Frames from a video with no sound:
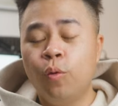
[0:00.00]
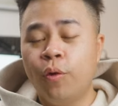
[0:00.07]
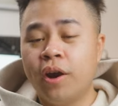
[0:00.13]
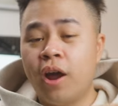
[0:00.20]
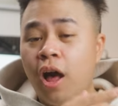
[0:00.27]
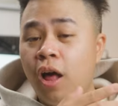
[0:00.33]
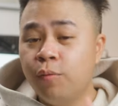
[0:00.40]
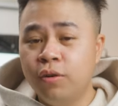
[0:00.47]
where
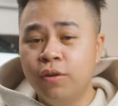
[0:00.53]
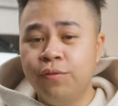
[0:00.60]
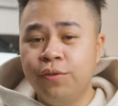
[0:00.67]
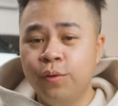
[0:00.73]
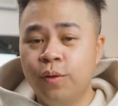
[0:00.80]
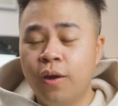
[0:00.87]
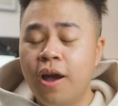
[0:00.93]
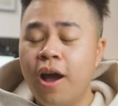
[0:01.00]
I'll
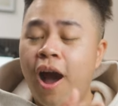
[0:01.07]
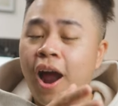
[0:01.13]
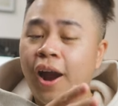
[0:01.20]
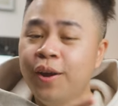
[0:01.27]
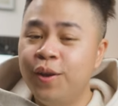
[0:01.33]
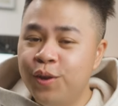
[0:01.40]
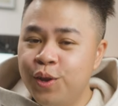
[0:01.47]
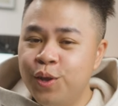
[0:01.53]
review
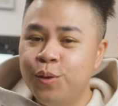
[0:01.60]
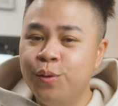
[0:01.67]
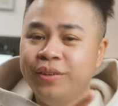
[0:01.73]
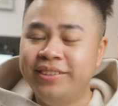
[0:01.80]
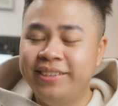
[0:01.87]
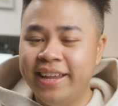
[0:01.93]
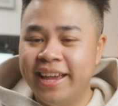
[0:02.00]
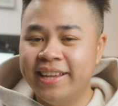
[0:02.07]
our new
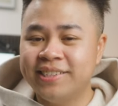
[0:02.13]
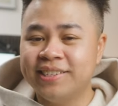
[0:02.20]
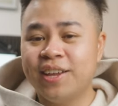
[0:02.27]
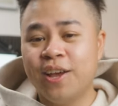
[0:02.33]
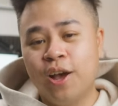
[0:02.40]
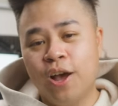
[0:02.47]
desk